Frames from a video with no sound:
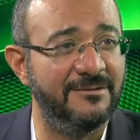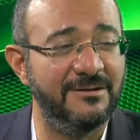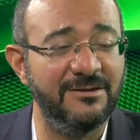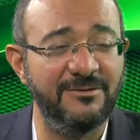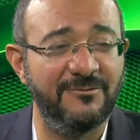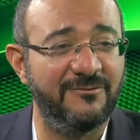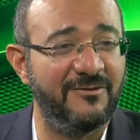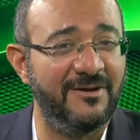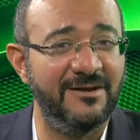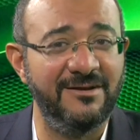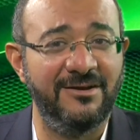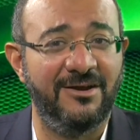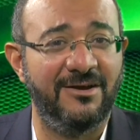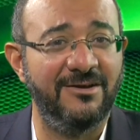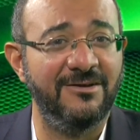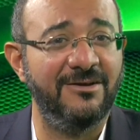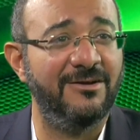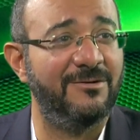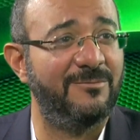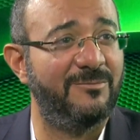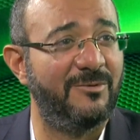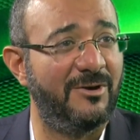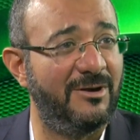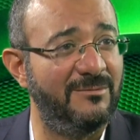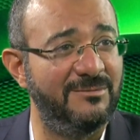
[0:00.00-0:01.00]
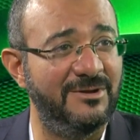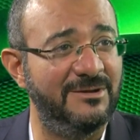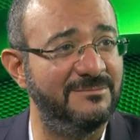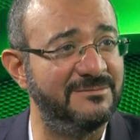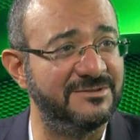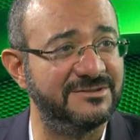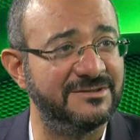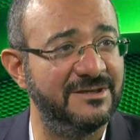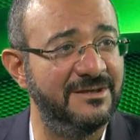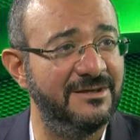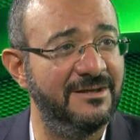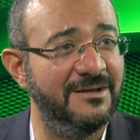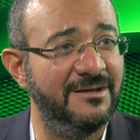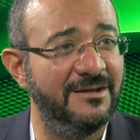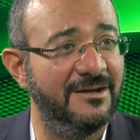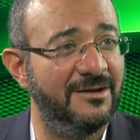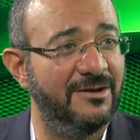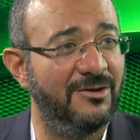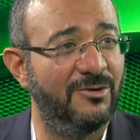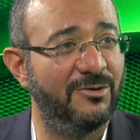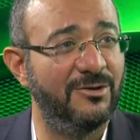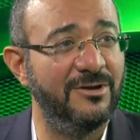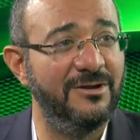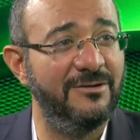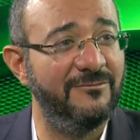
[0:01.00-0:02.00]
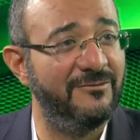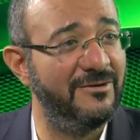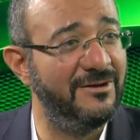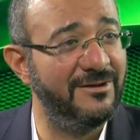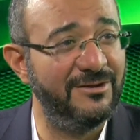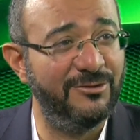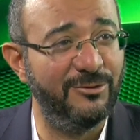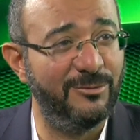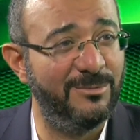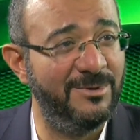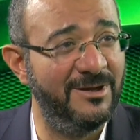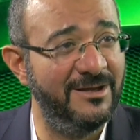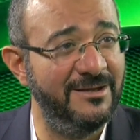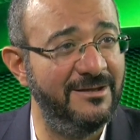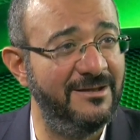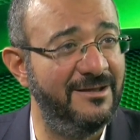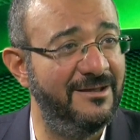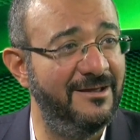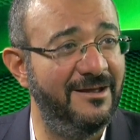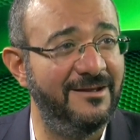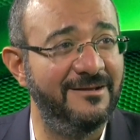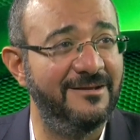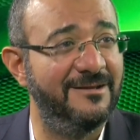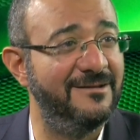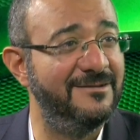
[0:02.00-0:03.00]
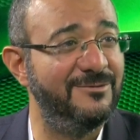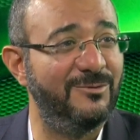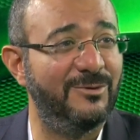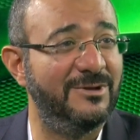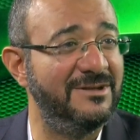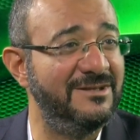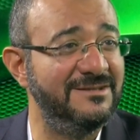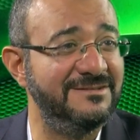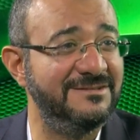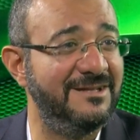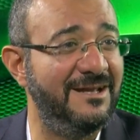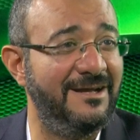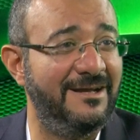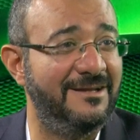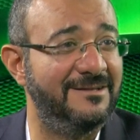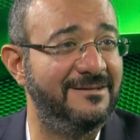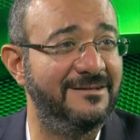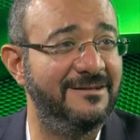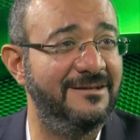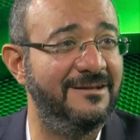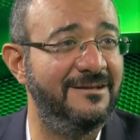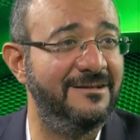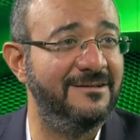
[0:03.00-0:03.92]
You find hunger problems, or even Dubai. And what is that?